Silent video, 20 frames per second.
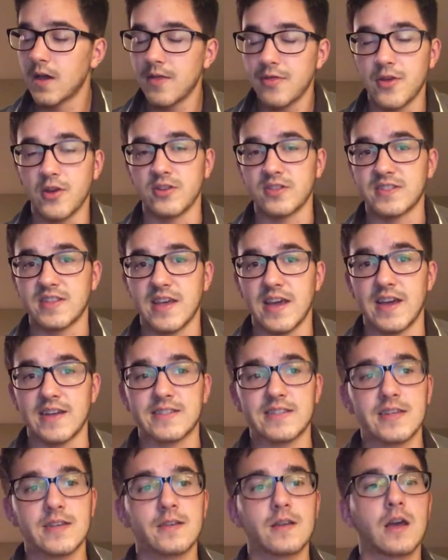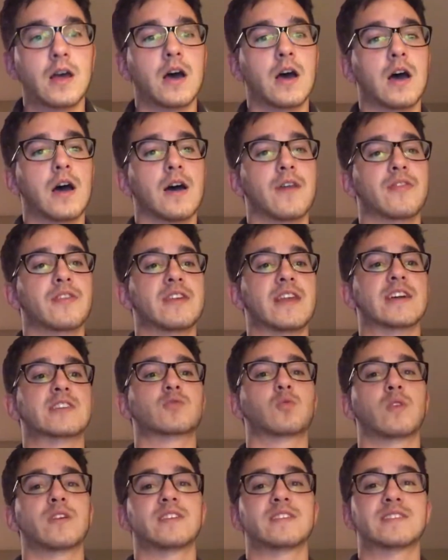there's that. The
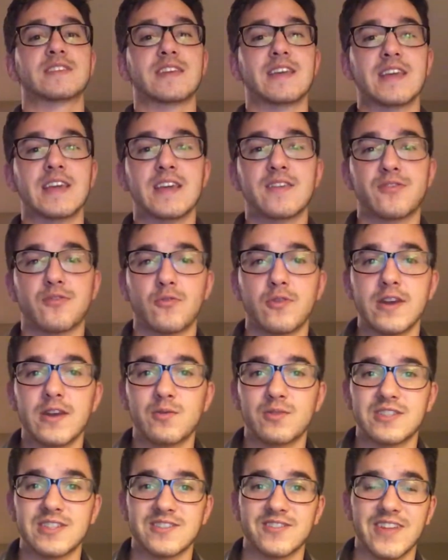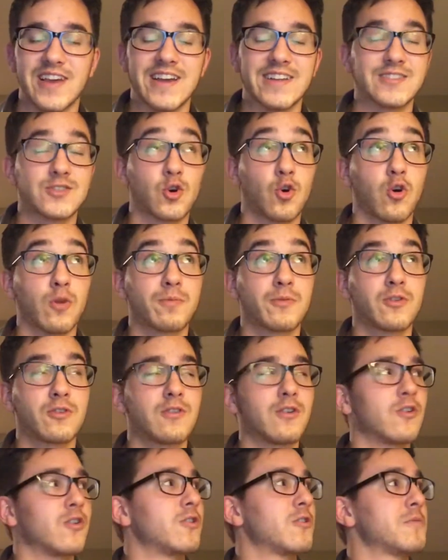next one is E3, which is Lance
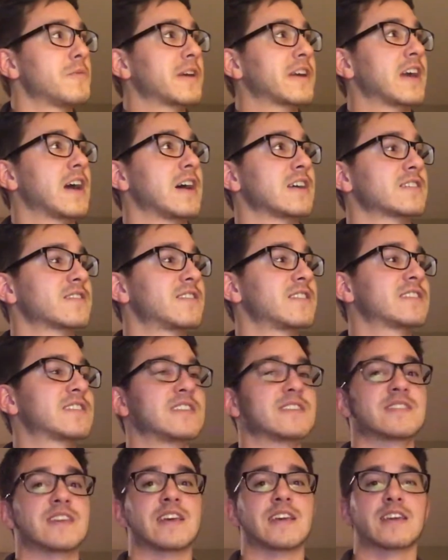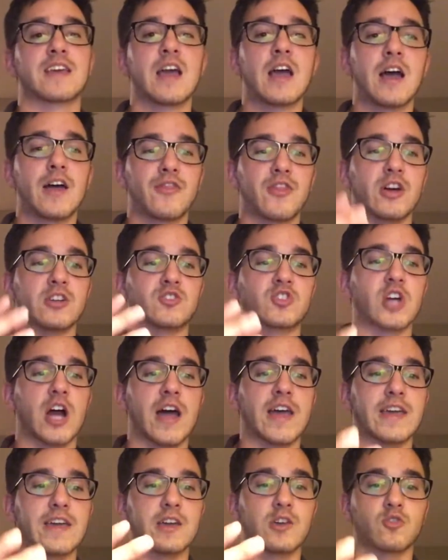Corporal. Oh my gosh, this is like the
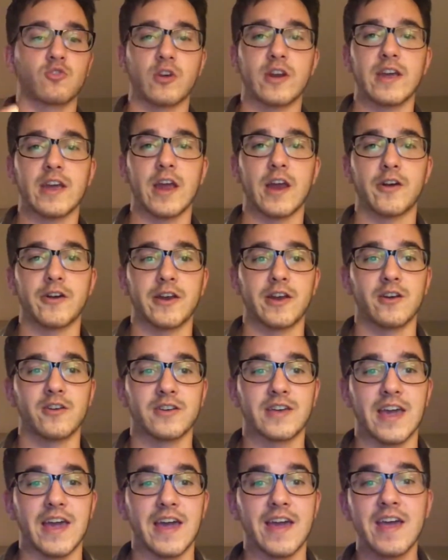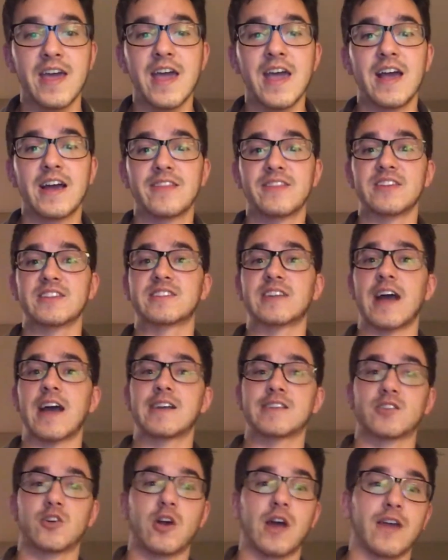giant gray area, okay? These
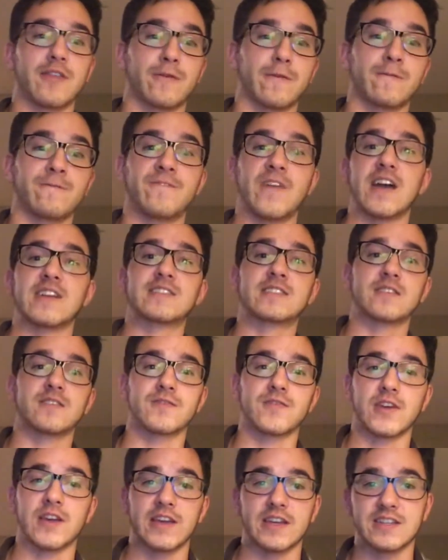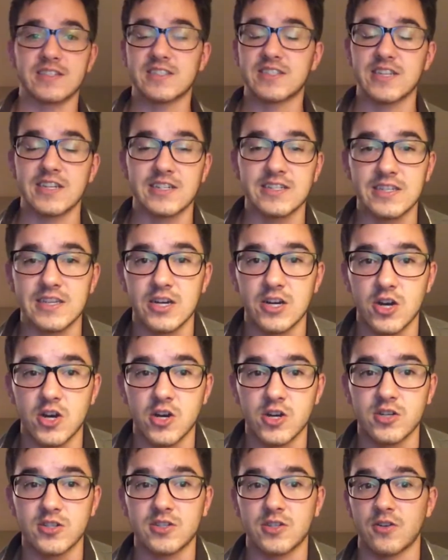guys are either vets of like 6
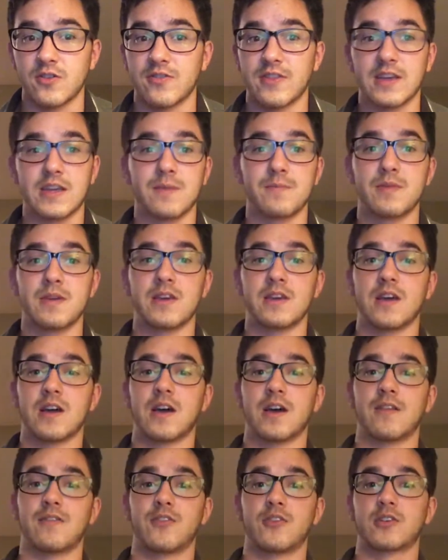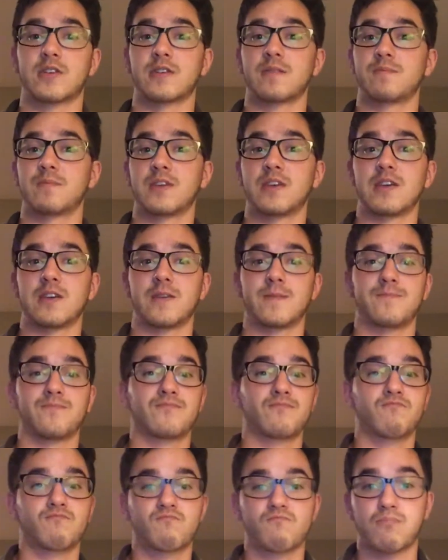years, or they can be
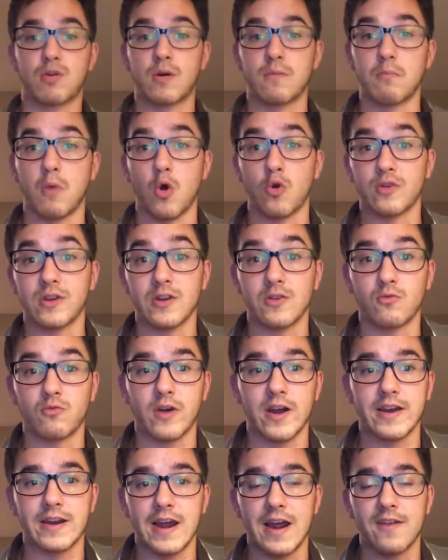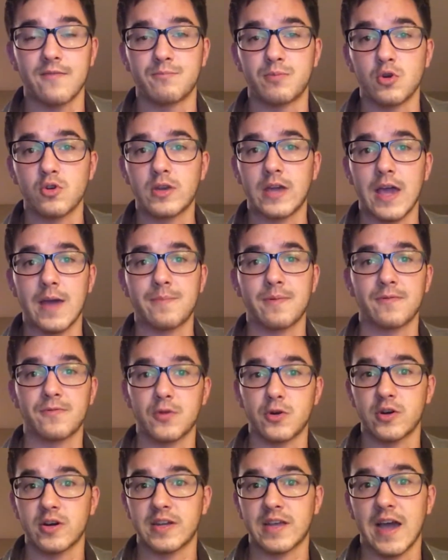promoted right out of boot camp if
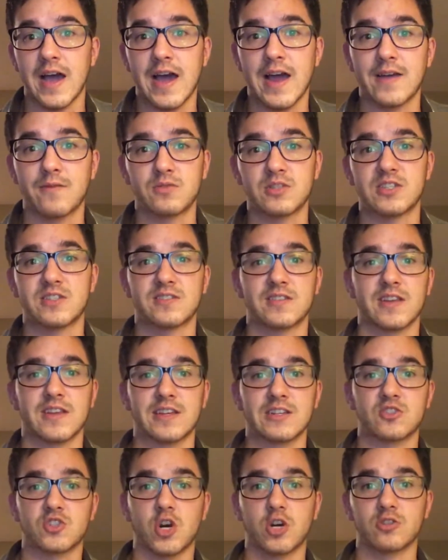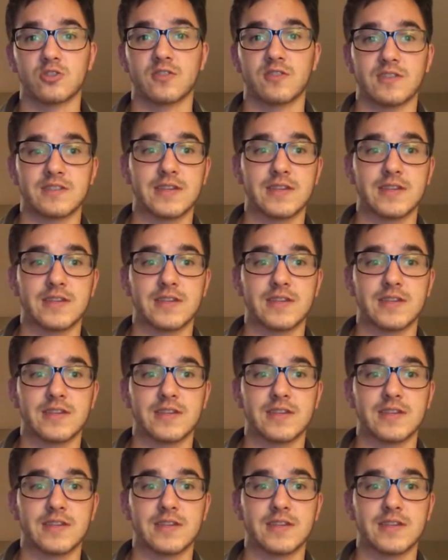they're a guy, which is like in charge of the